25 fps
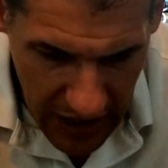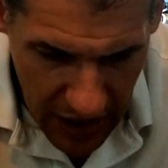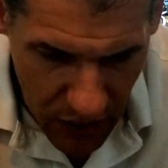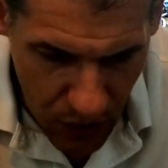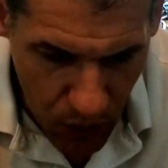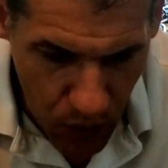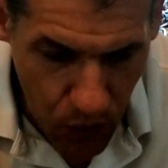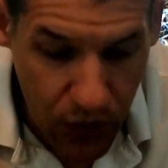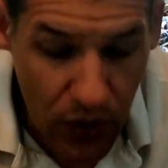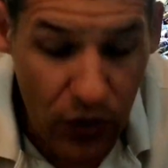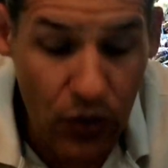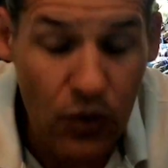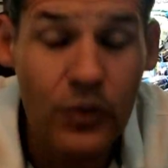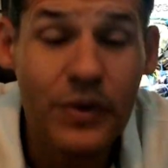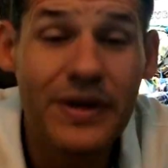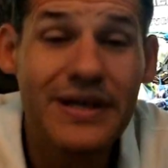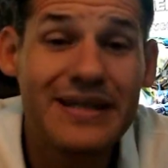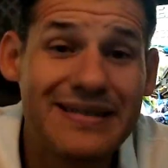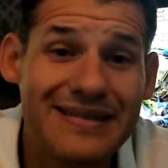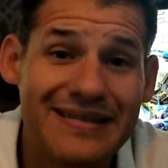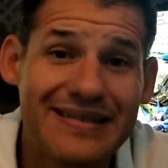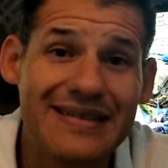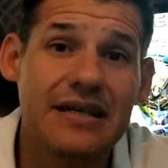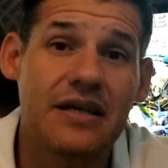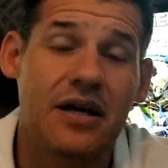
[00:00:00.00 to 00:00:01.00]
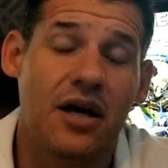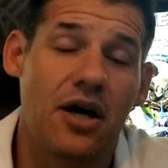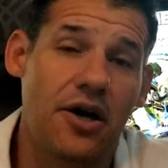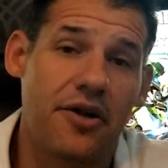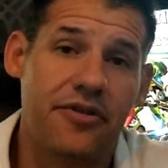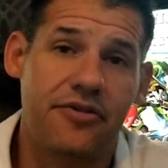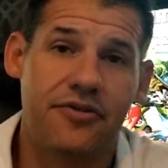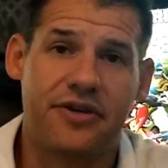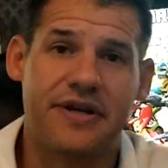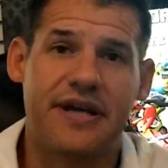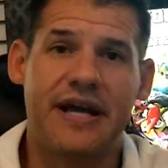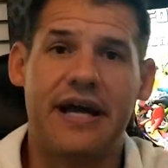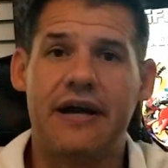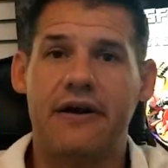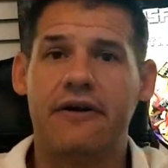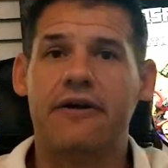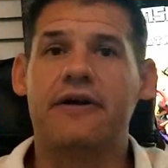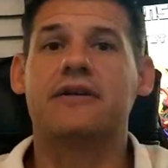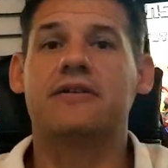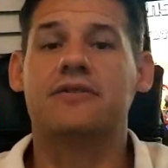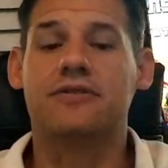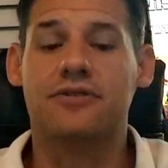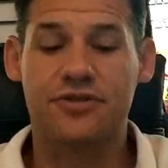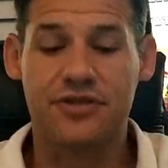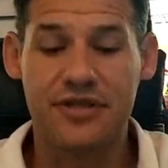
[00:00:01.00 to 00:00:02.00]
Will we see other
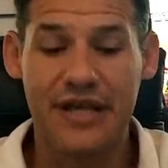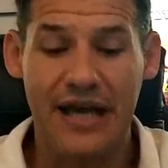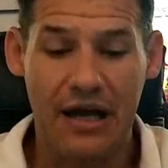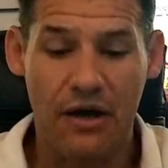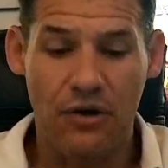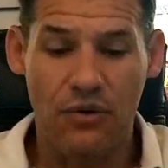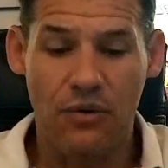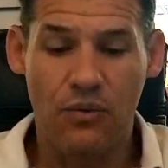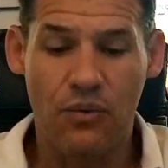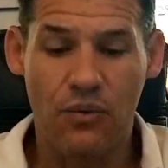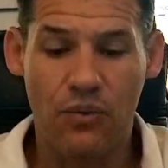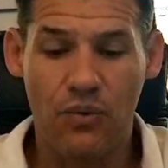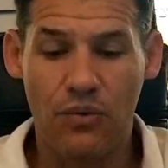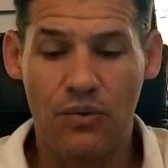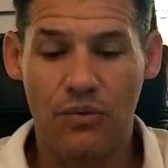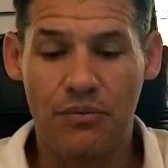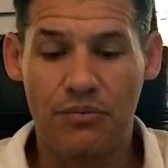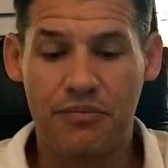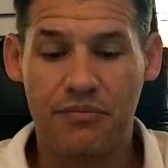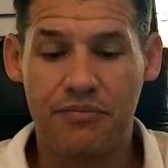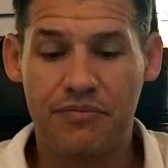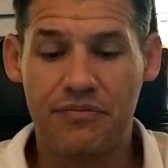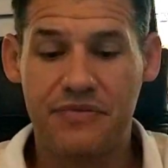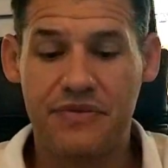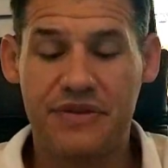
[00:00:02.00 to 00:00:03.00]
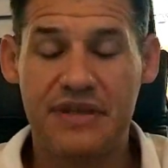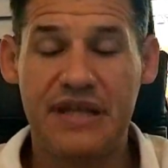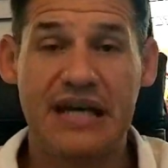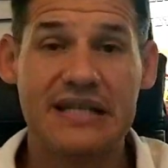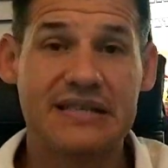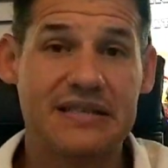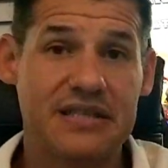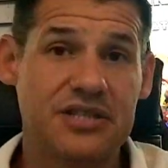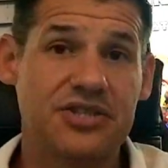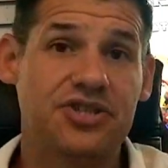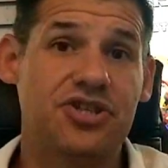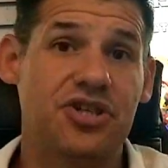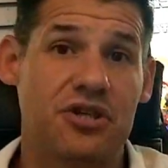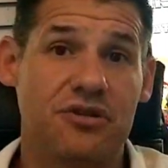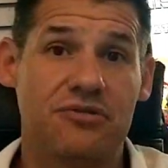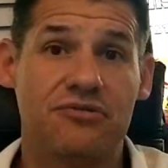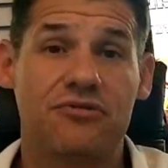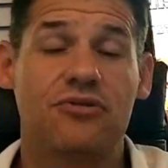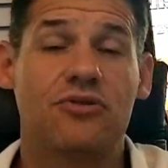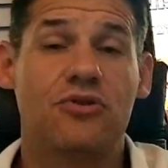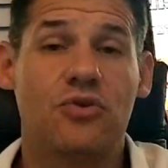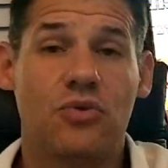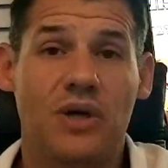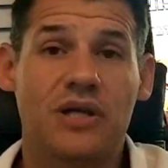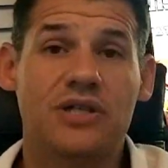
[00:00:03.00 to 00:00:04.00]
characters? Now, that's a general
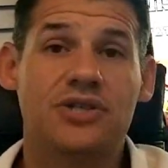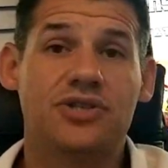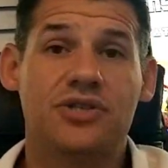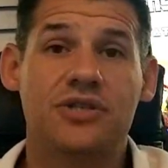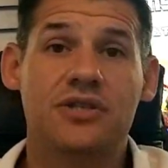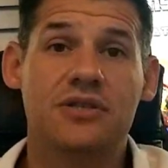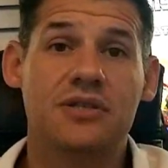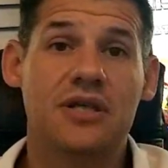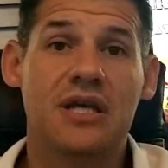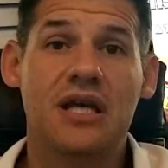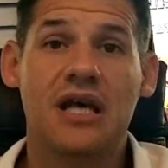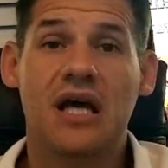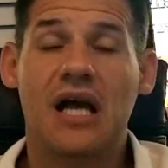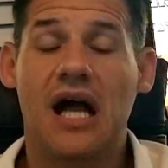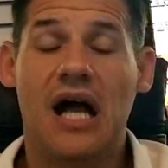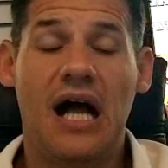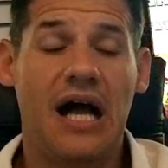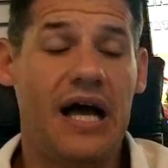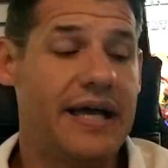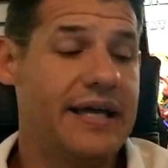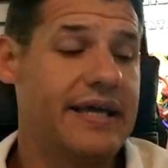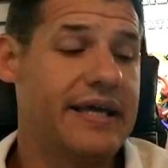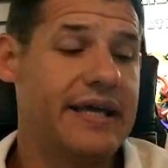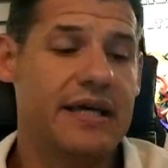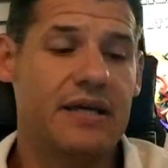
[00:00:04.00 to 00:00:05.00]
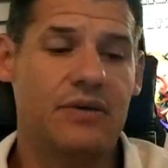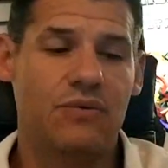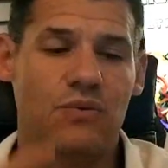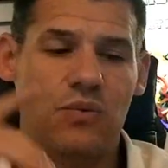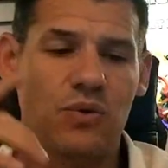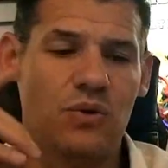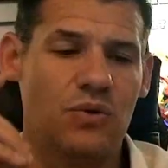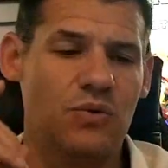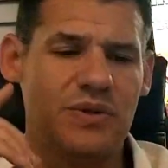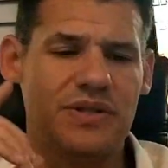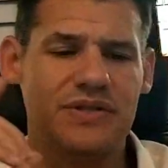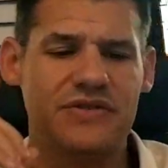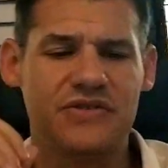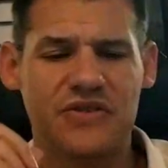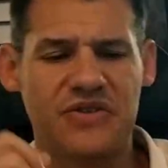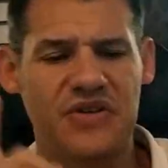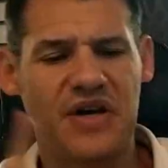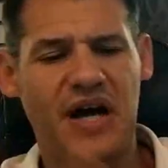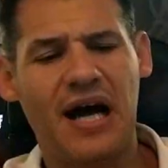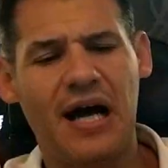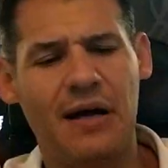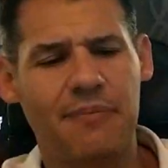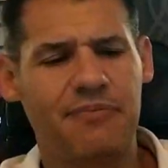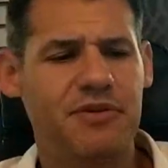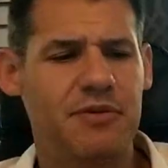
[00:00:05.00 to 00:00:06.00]
question. I get, will we see
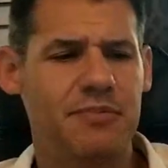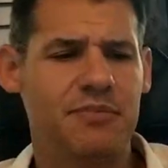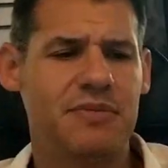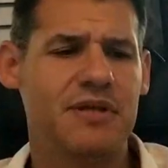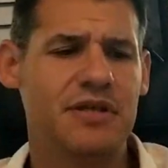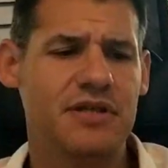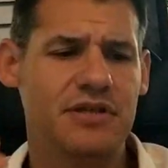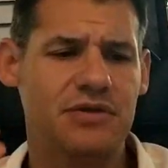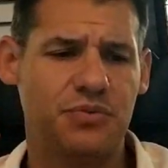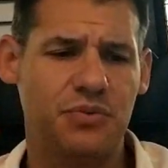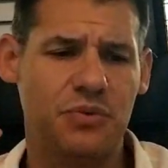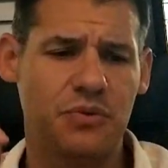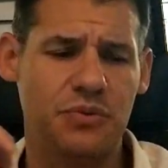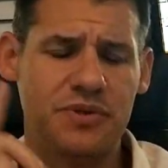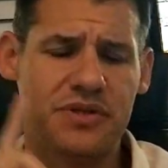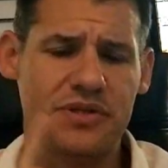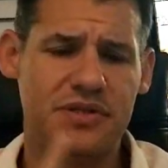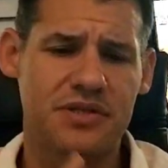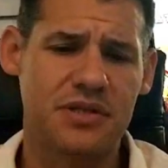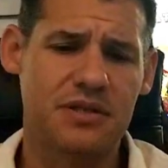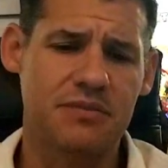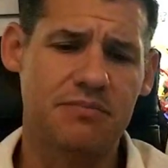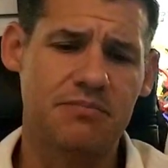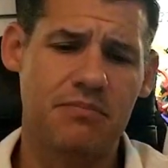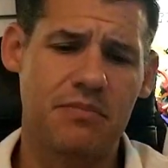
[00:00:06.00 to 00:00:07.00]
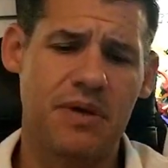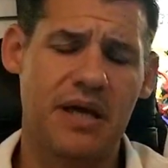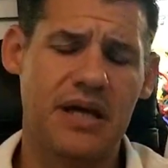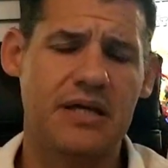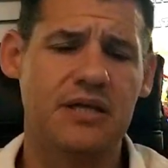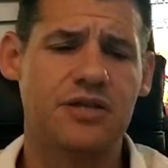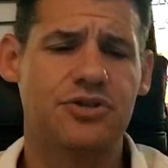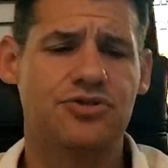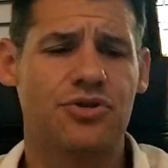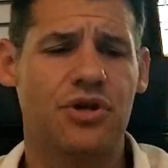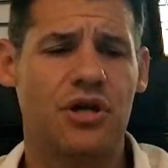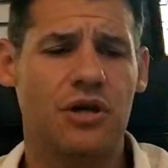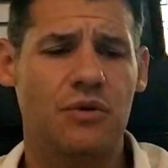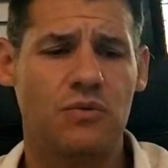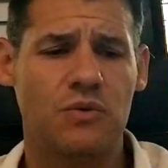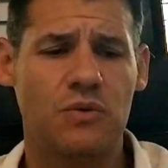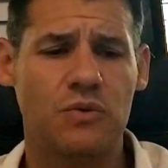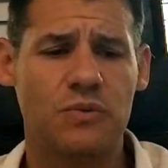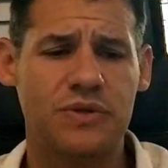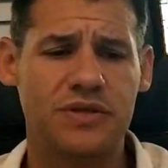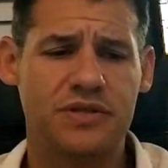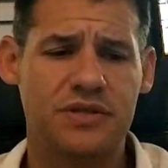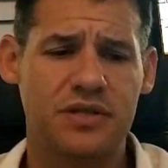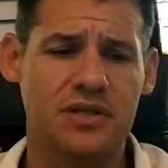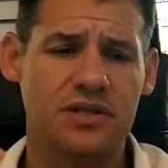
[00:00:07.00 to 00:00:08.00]
Optimus? Will we see Megatron? Will
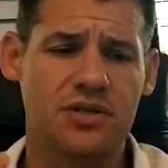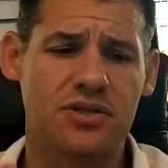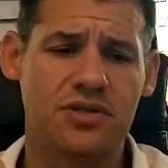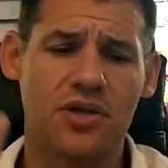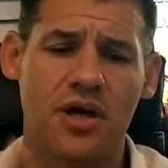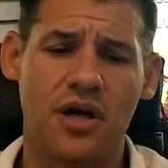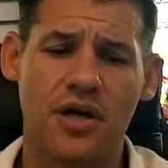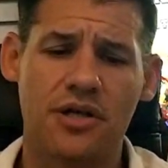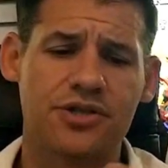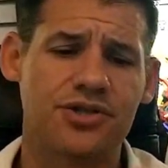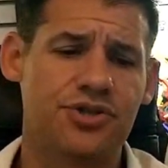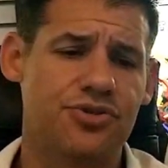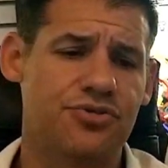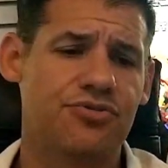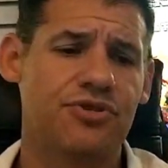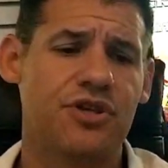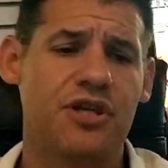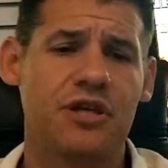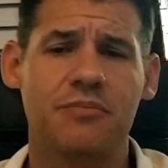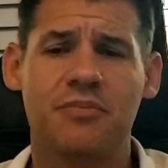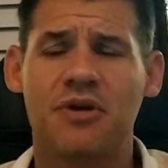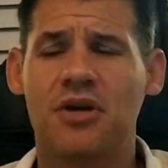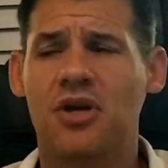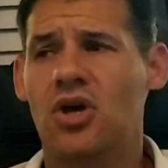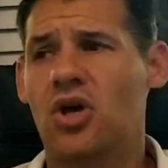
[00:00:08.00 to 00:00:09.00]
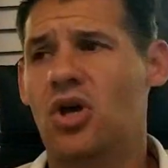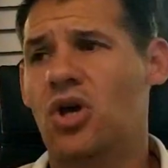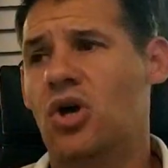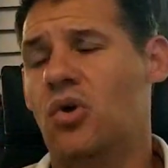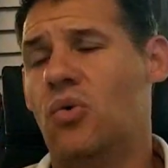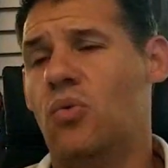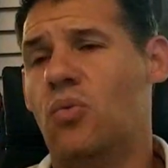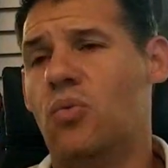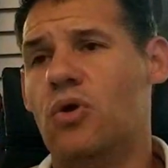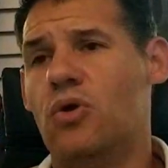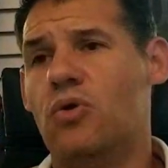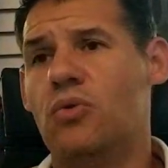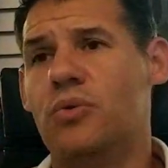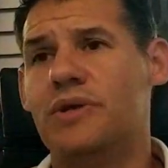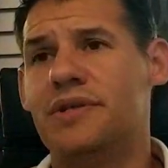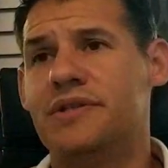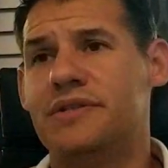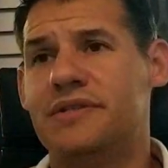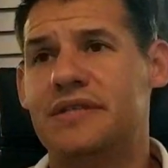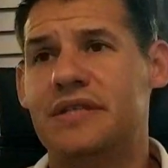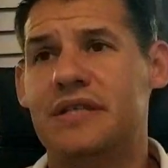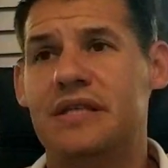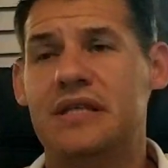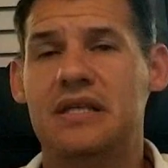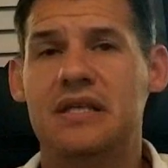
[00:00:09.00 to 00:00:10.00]
we see Starscream? Will we
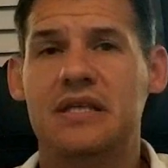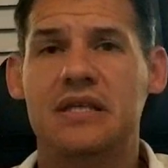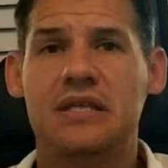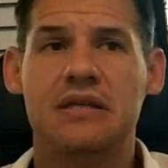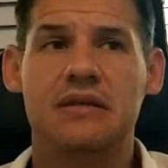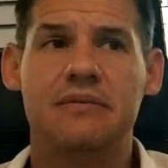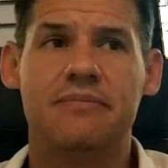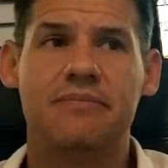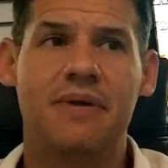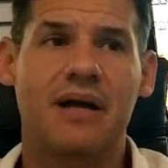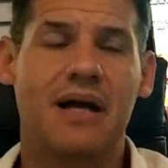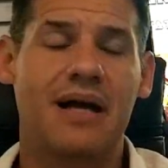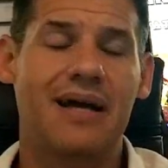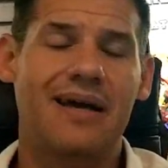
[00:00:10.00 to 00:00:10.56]
see?